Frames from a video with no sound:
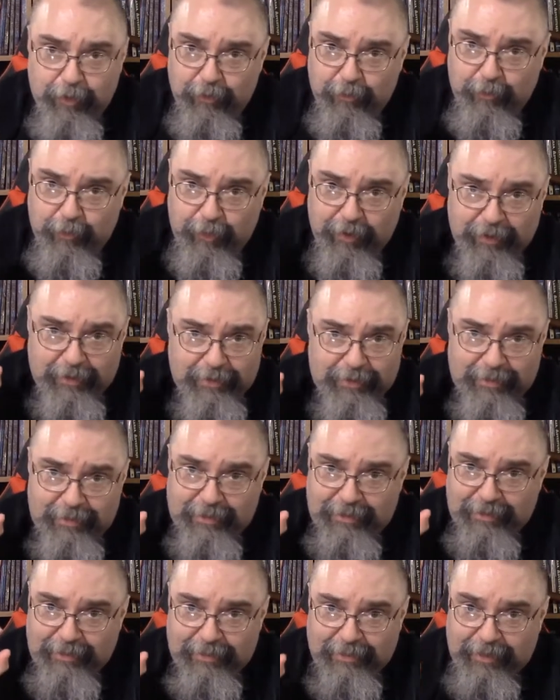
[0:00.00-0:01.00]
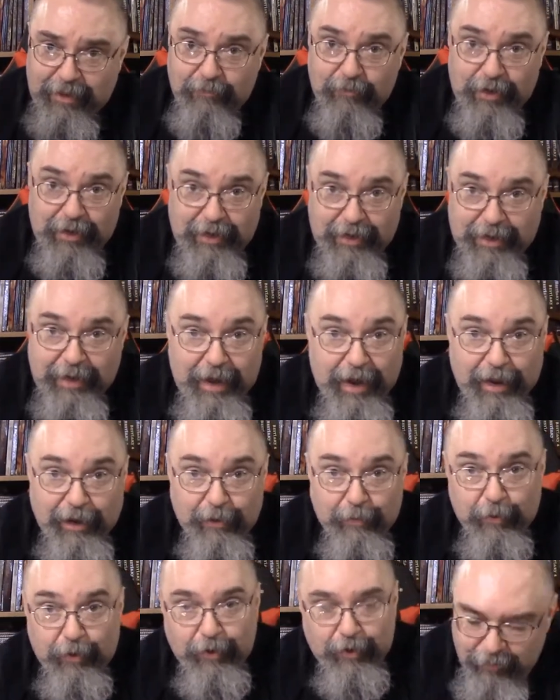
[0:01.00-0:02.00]
big 70
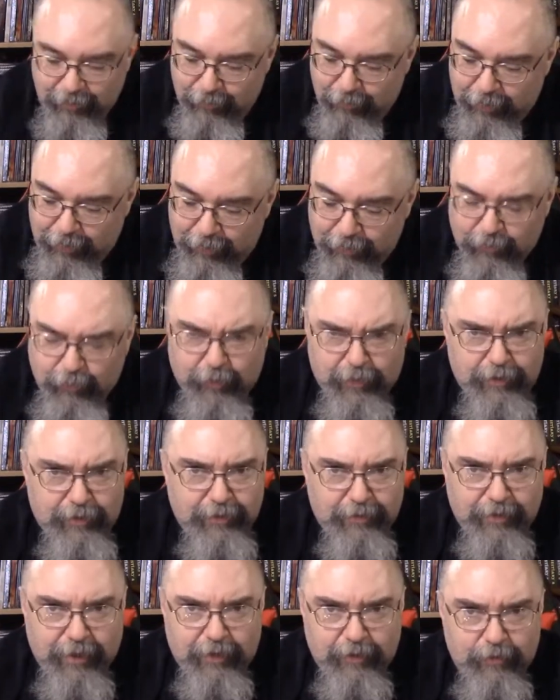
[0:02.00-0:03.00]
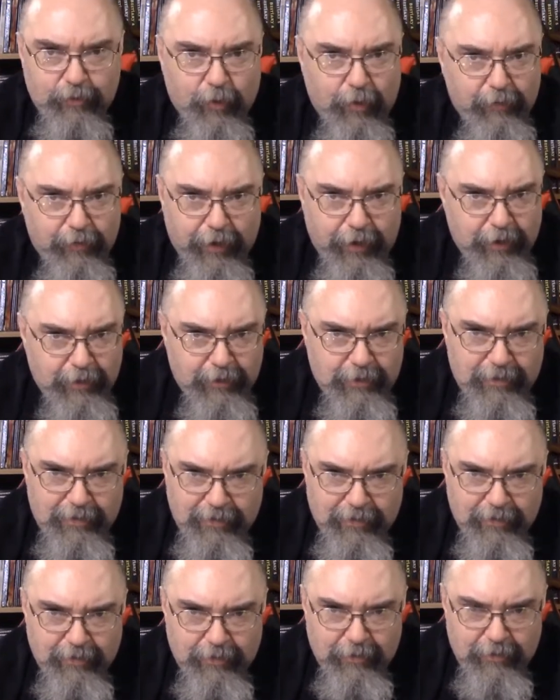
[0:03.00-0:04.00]
caliber rounds, which that 12 gauge is
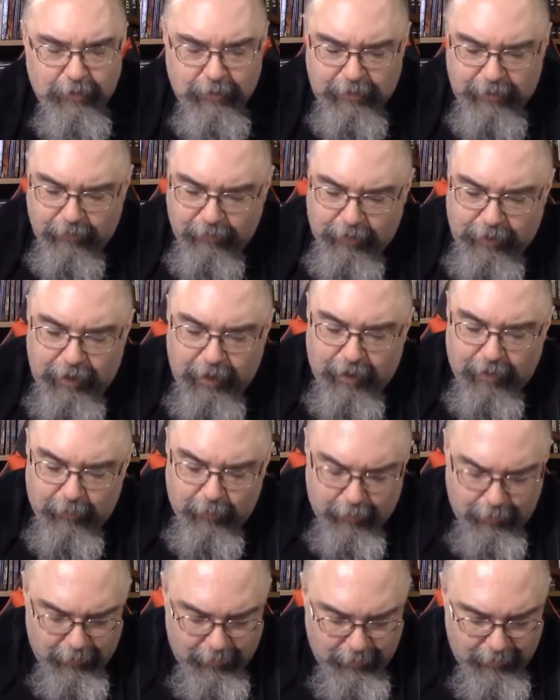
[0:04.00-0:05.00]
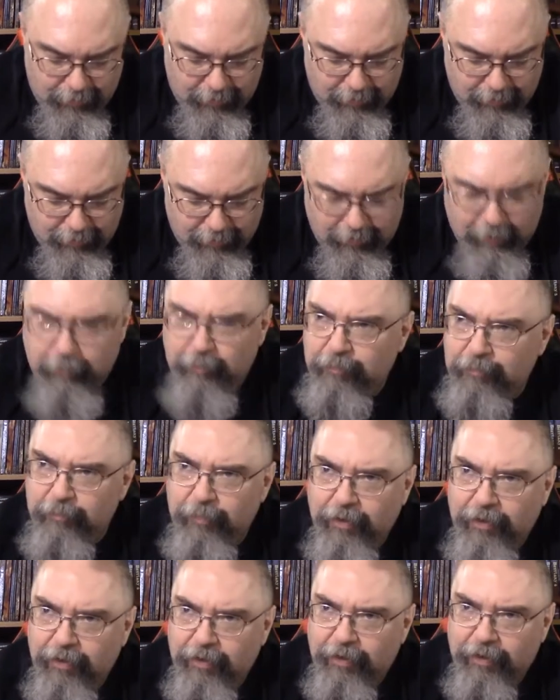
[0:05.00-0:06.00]
70 caliber, I
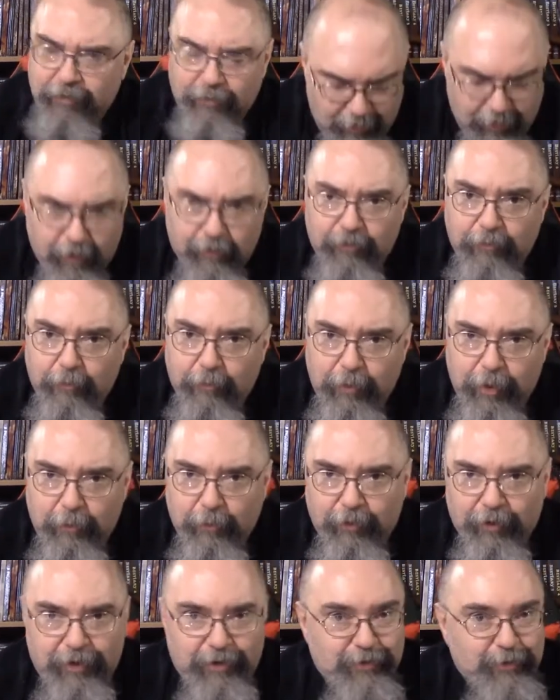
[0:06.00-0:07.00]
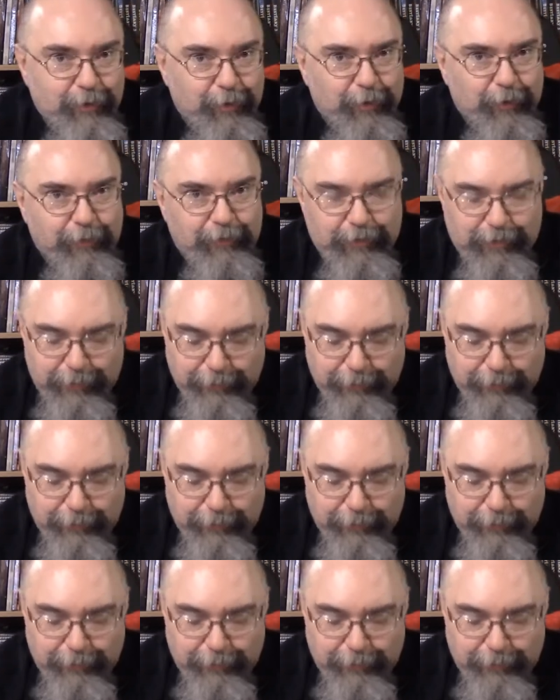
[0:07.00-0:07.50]
believe, if memory serves.